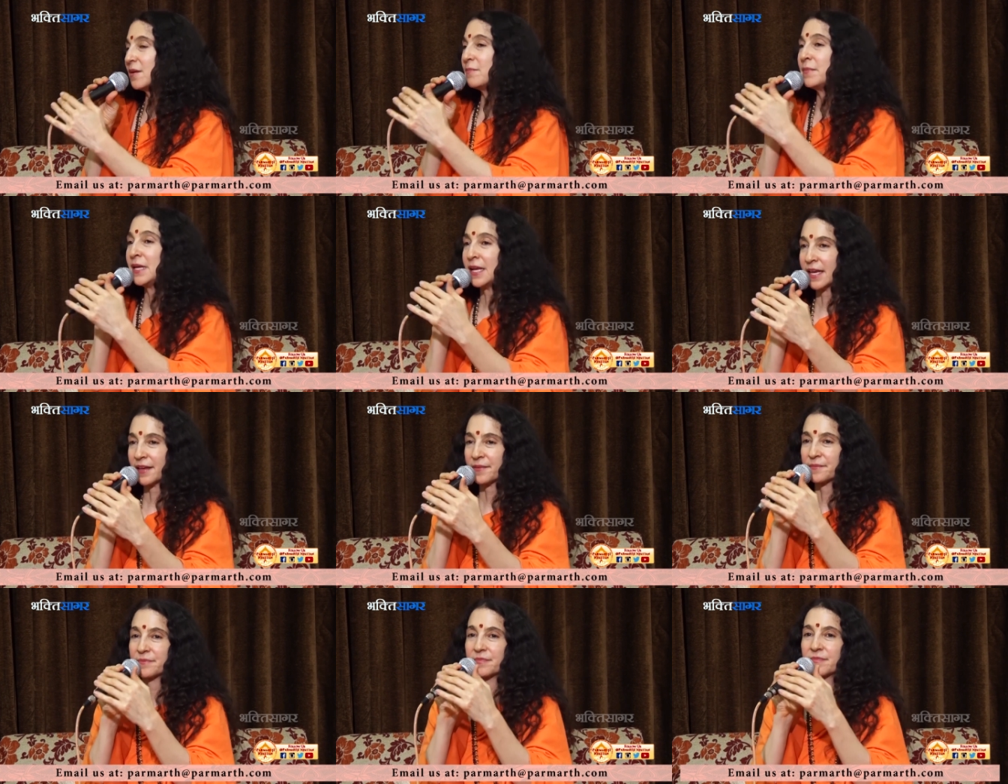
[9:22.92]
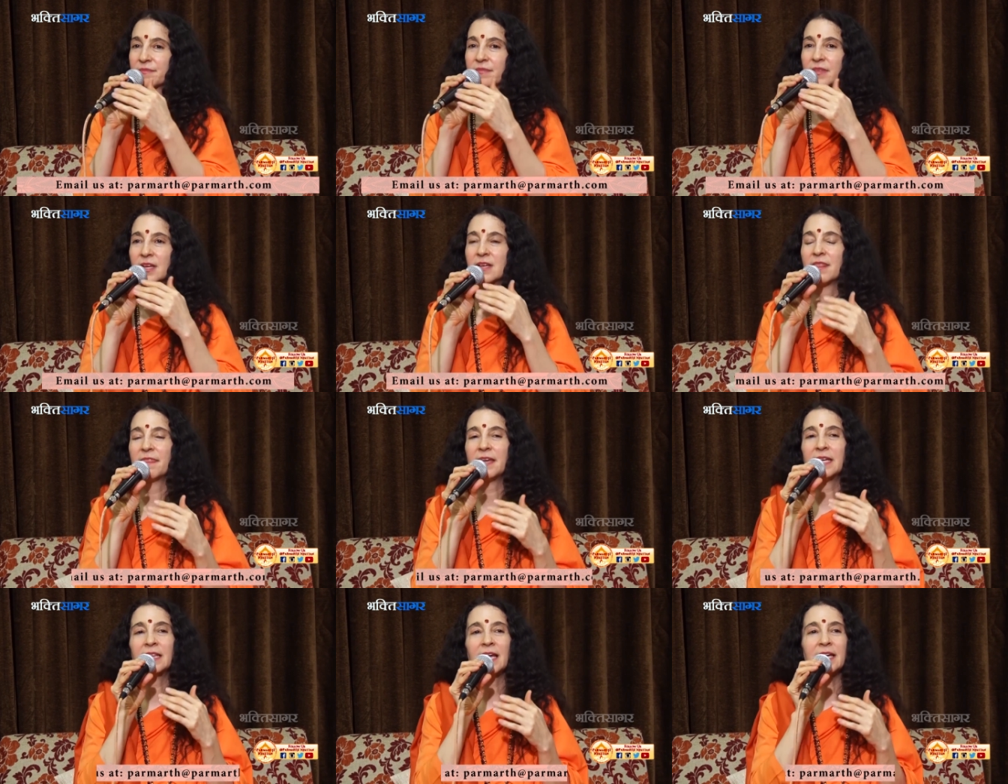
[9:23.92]
meaning
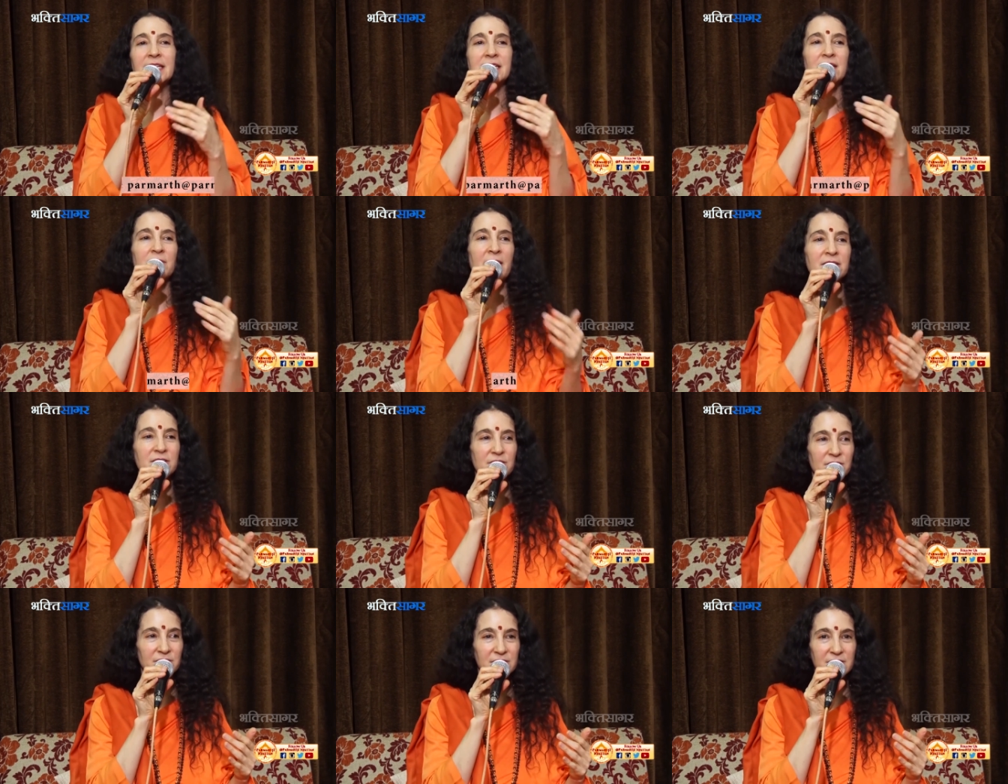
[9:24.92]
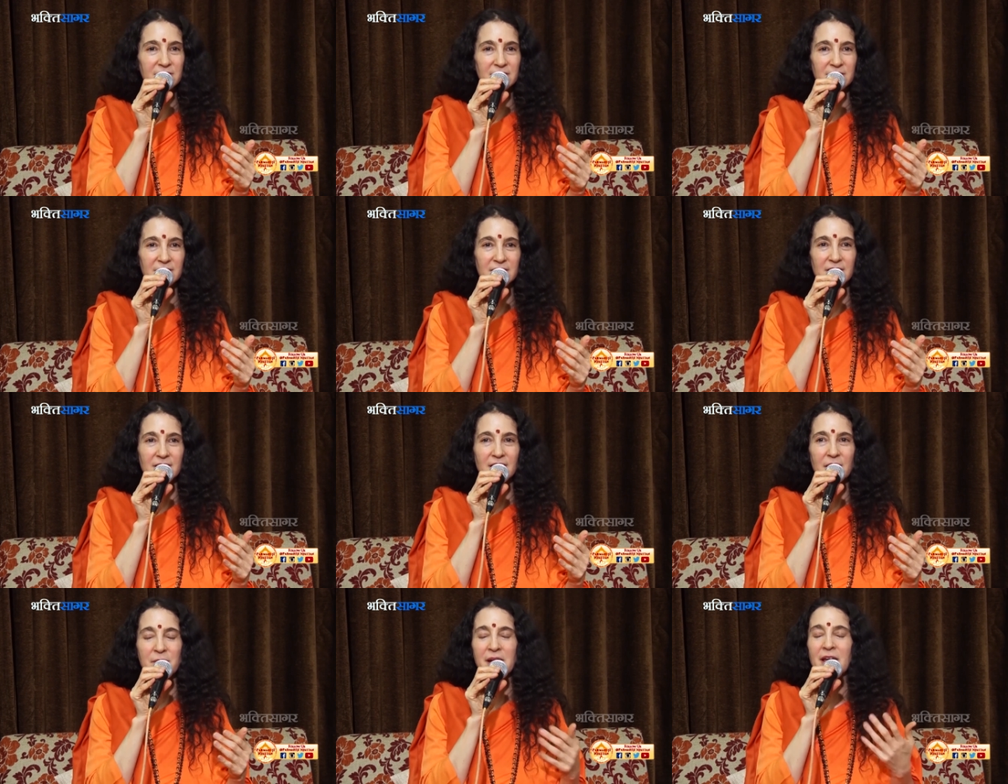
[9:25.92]
the enlightened masters.
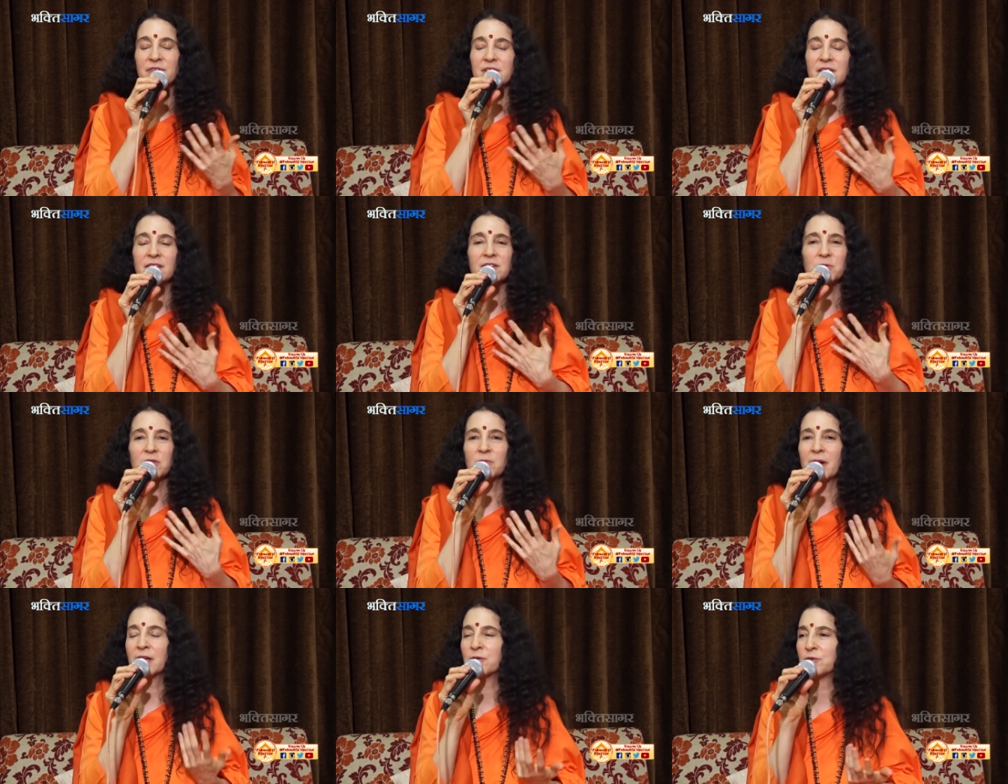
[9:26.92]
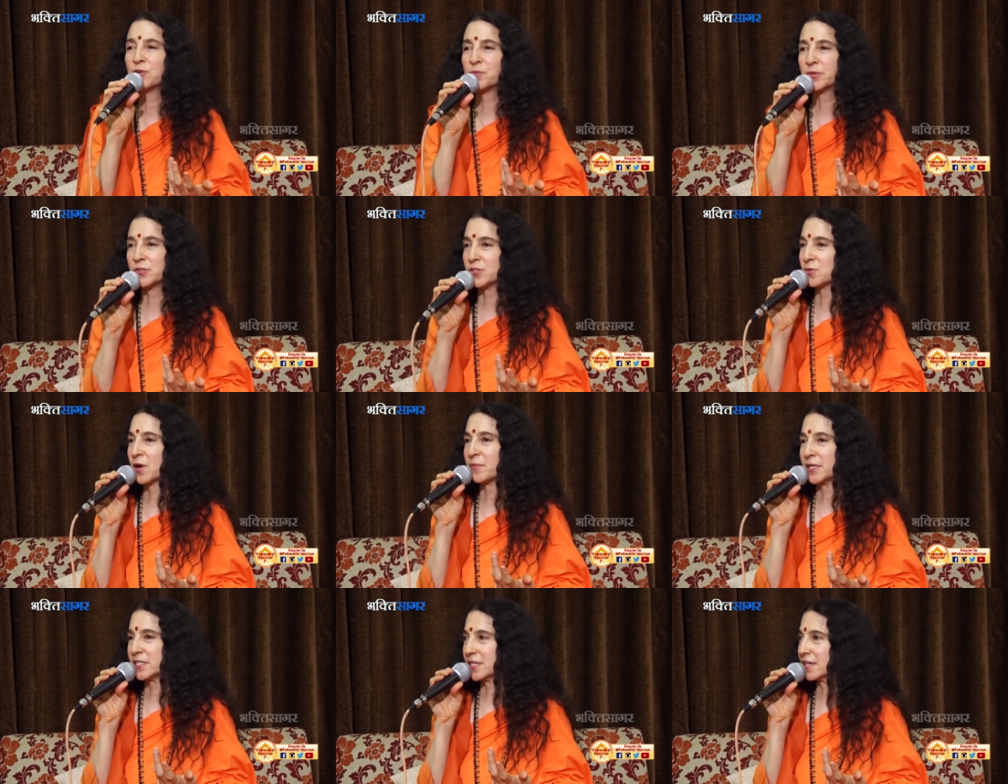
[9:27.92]
I mean, I've seen this with my Guru
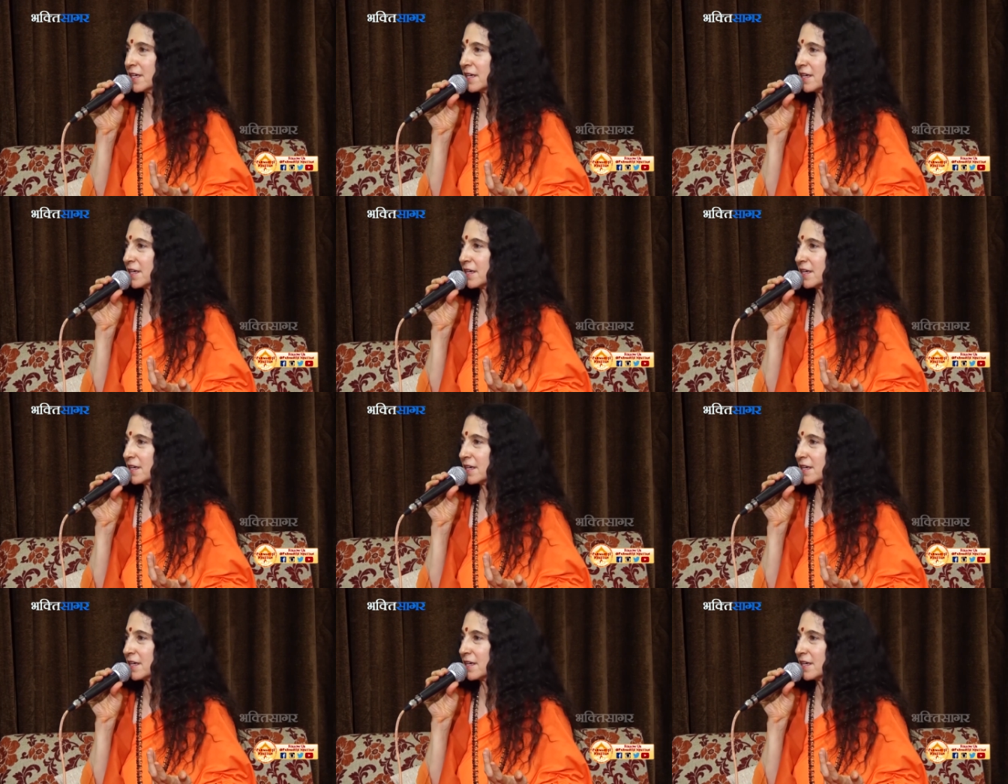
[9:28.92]
Pujaswamiji.